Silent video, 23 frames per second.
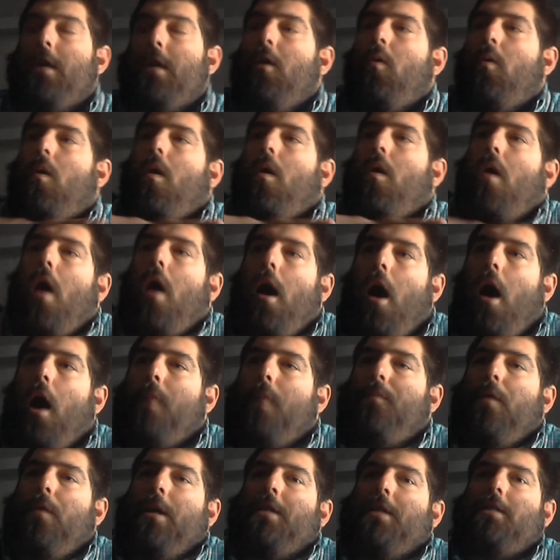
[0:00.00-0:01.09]
They don't
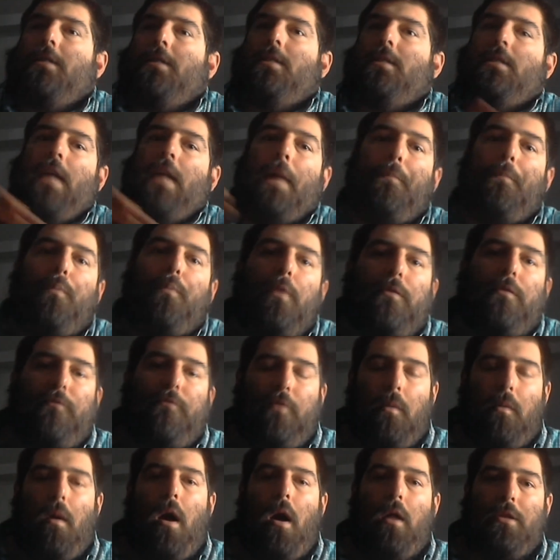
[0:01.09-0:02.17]
operate separate
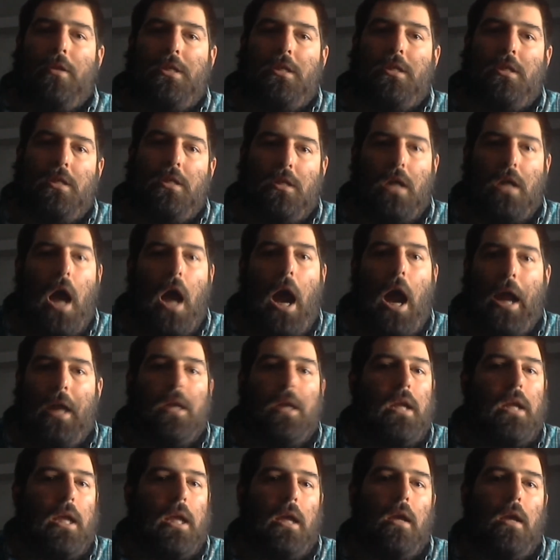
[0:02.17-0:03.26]
from all the
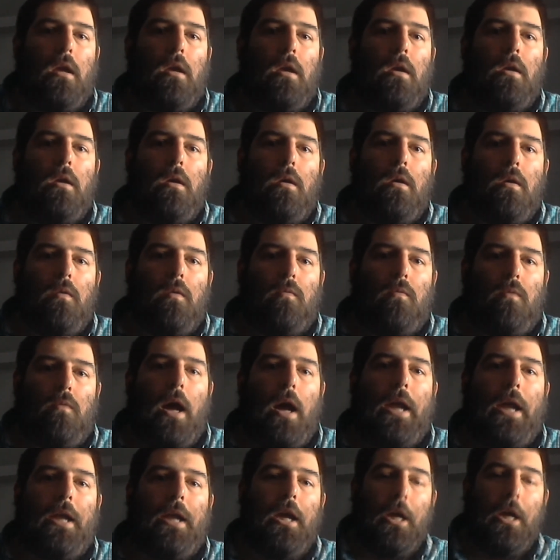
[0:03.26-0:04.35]
society,
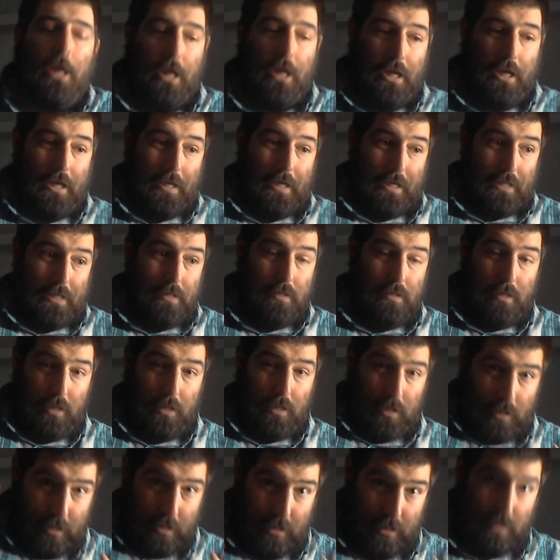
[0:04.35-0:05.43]
right?
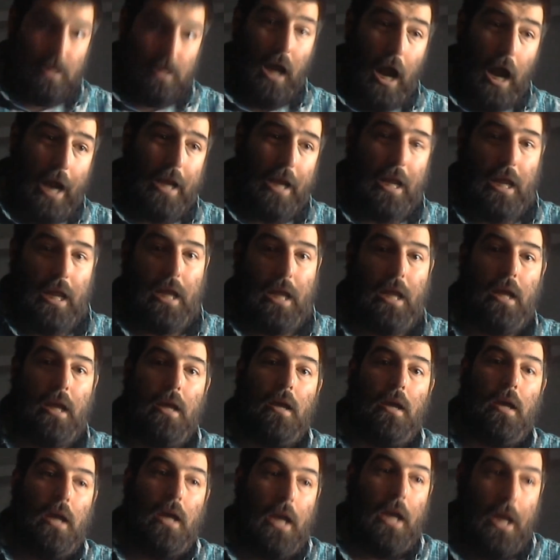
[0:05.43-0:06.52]

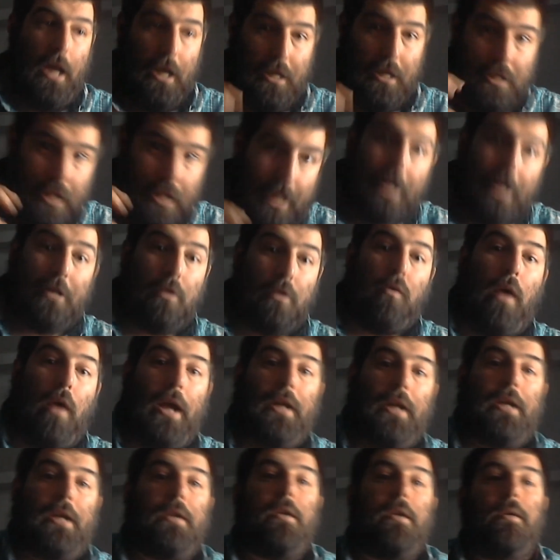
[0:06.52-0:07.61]
Society is
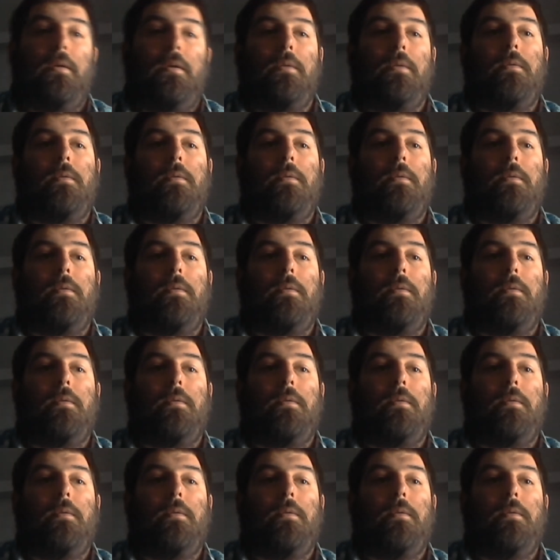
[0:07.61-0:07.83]
integrated.